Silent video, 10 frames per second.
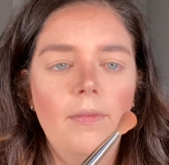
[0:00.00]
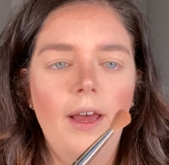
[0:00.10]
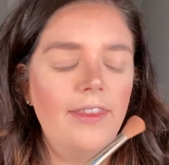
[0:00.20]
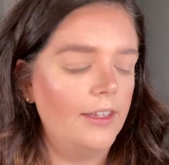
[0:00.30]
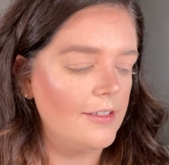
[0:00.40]
I
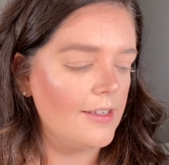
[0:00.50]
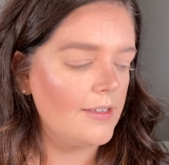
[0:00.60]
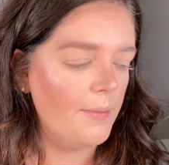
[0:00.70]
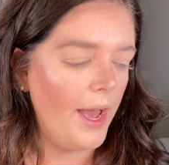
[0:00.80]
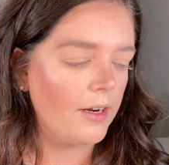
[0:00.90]
think this is
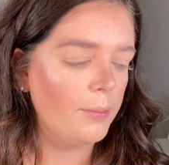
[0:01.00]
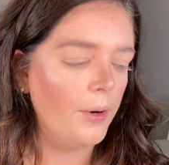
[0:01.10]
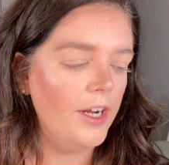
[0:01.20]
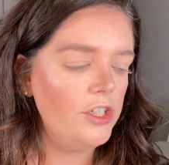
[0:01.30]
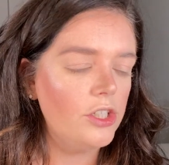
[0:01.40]
a MAC
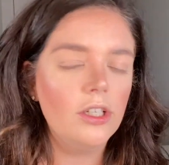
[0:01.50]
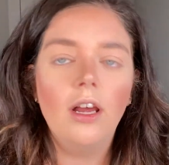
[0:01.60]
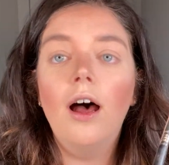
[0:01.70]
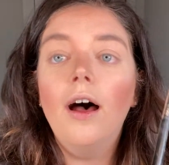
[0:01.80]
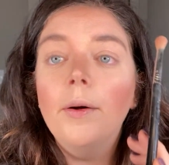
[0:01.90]
brush,
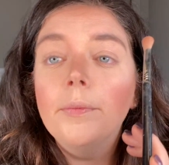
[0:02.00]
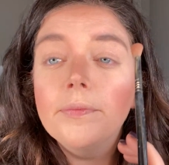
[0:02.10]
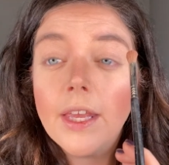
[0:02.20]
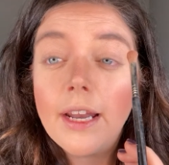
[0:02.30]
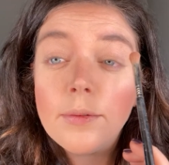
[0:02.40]
and
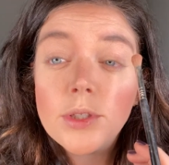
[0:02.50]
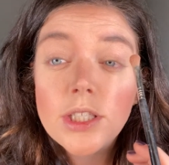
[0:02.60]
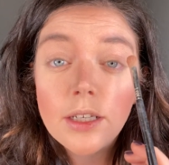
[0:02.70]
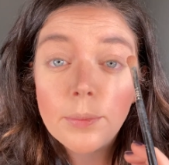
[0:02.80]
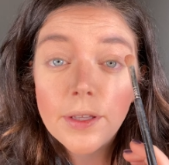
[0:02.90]
I'm just
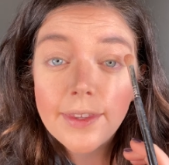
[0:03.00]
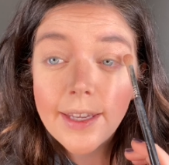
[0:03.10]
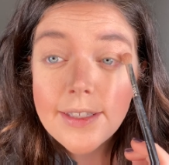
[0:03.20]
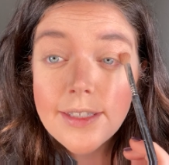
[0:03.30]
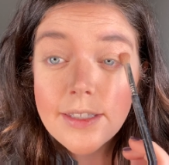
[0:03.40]
going to put
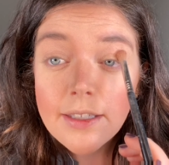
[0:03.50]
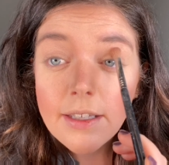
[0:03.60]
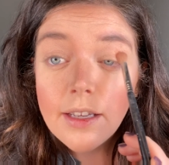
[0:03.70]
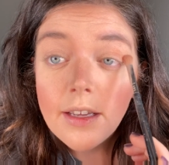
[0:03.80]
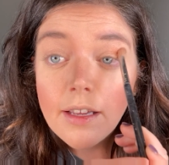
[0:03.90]
this
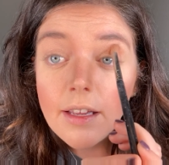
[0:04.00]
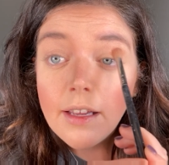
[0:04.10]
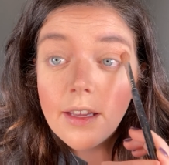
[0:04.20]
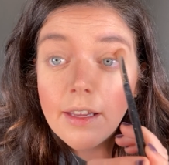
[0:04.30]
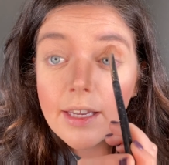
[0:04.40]

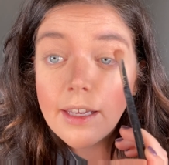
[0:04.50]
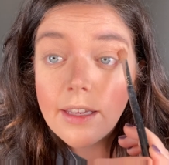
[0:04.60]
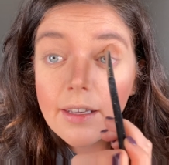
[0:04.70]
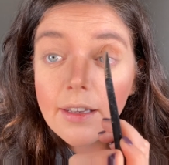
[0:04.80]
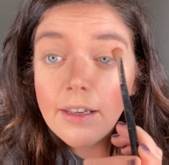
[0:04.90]

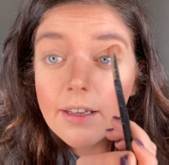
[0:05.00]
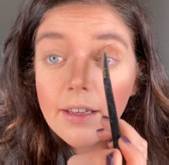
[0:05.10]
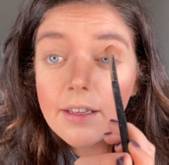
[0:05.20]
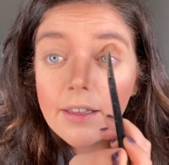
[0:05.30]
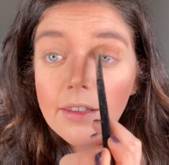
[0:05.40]

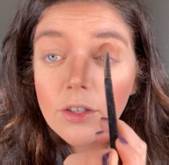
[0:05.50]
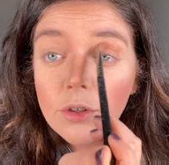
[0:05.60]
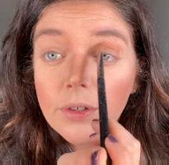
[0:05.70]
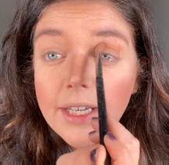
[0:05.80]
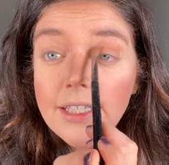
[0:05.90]
in the
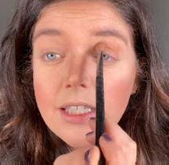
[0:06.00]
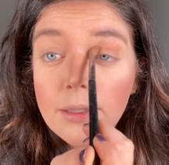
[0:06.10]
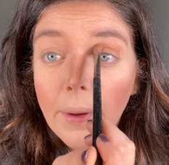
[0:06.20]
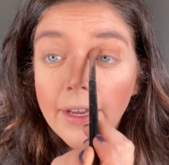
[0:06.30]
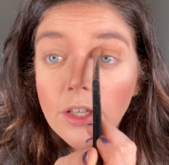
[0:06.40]
crease,
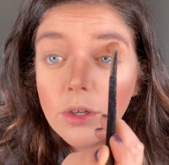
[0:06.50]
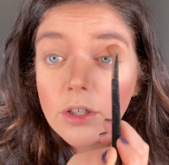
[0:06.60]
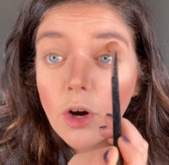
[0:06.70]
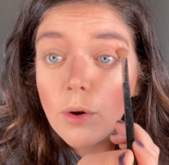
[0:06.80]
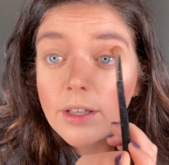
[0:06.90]
but you can
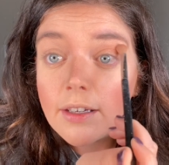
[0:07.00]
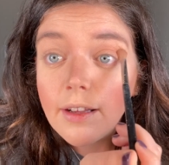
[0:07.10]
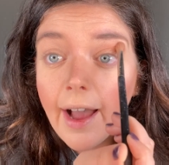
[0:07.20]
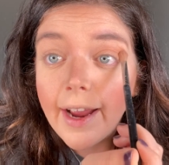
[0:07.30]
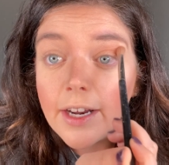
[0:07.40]
go a little
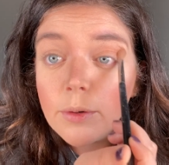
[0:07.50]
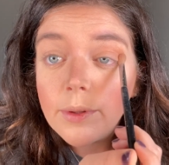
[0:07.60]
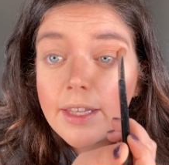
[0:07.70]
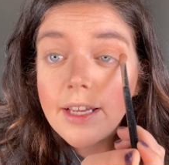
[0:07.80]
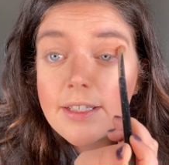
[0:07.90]
higher
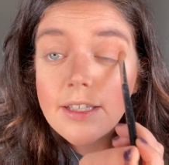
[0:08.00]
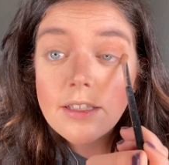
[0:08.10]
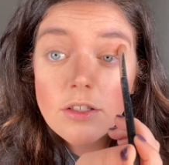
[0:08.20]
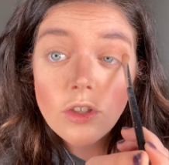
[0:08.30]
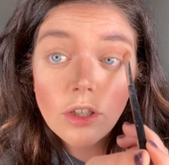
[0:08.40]
with this. This
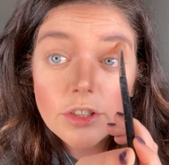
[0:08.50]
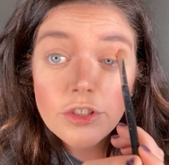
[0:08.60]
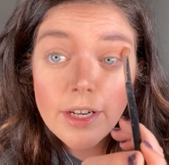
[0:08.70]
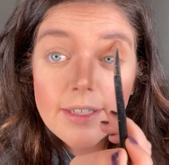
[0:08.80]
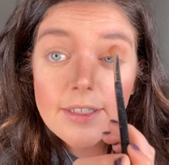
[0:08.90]
is called a
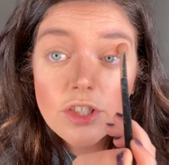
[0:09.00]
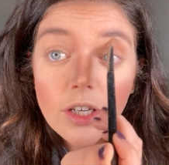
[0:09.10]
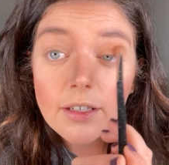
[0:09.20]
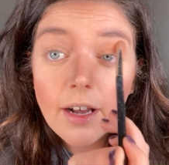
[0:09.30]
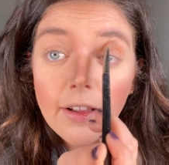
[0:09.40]

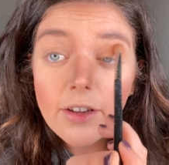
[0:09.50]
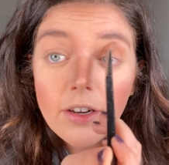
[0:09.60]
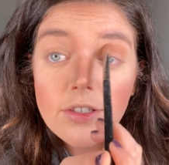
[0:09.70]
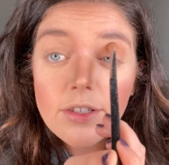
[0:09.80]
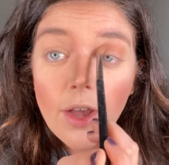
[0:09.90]
transition
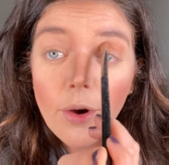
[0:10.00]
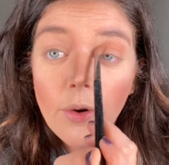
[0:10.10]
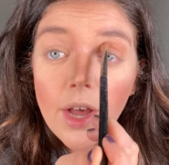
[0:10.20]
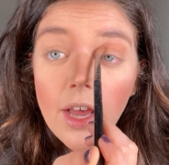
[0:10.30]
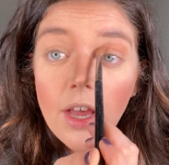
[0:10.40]
color,
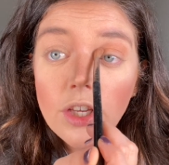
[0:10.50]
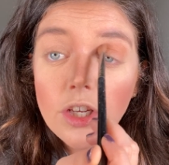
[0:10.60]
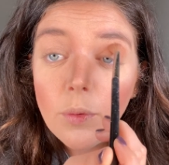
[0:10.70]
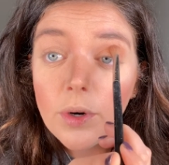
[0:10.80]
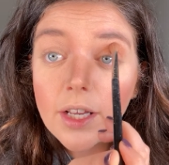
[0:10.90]
so you
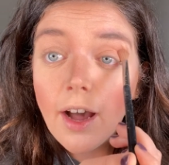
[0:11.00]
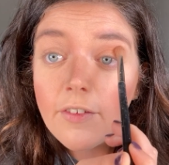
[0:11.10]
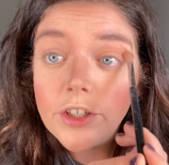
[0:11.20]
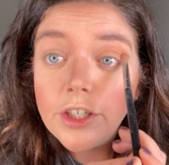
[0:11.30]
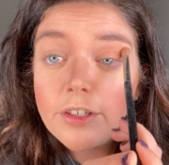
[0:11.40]
don't want to
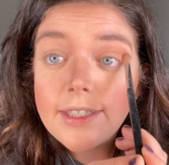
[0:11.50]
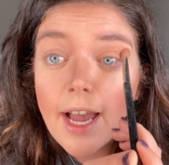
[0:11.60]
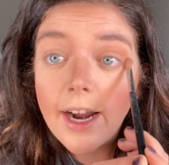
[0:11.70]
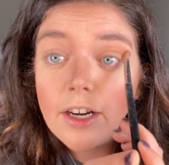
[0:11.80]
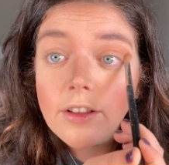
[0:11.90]
cover your
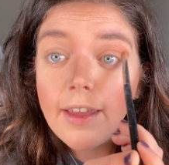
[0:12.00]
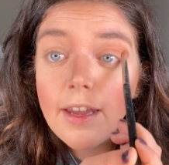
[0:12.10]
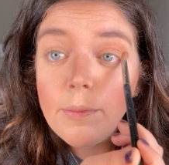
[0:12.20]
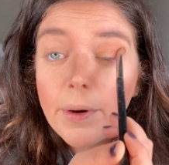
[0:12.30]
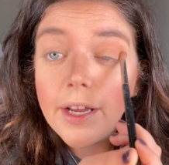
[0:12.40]
entire
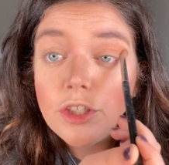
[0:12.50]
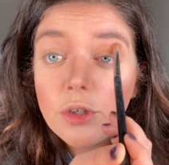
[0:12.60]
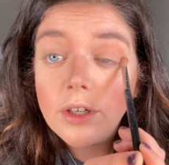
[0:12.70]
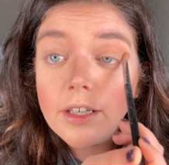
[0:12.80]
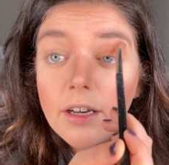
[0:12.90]
lid, but you
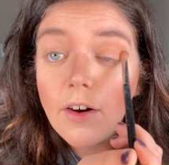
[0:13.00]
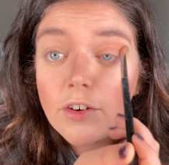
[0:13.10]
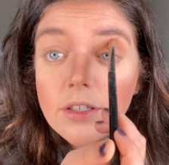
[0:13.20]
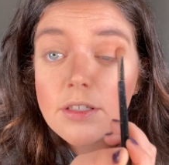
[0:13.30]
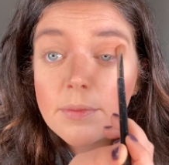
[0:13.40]
can
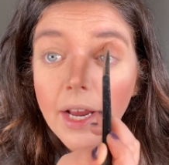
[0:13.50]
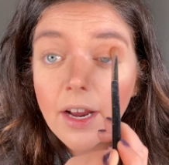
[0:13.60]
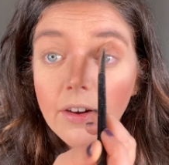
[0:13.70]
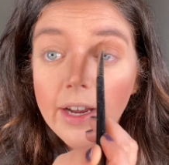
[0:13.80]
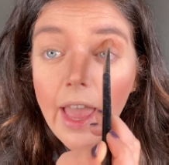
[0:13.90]
cover some
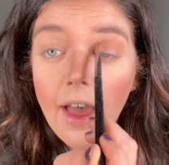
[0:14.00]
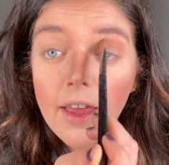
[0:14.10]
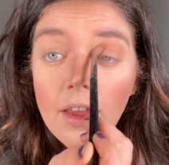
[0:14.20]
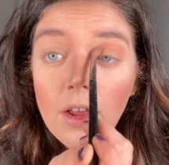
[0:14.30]
area